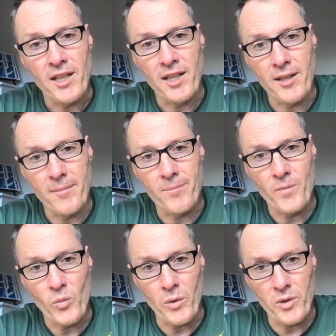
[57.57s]

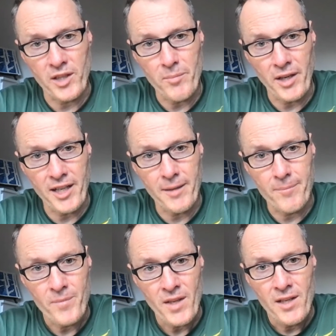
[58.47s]
um, where we're going to pick
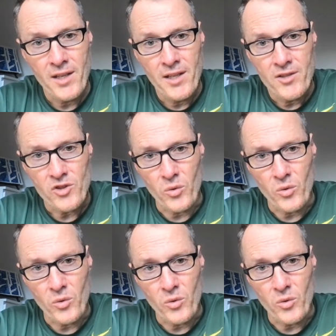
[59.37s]
up. Yeah. So